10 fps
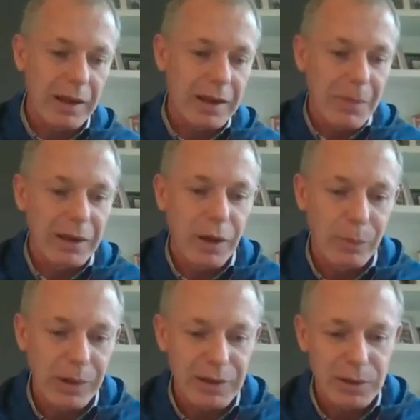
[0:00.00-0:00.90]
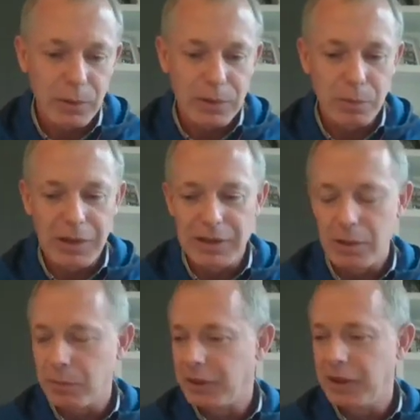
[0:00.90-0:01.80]
he might not be on social
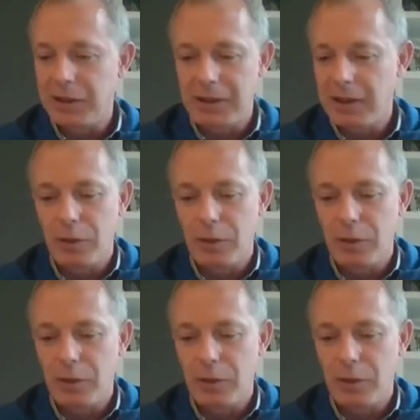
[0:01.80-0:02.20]
media, but he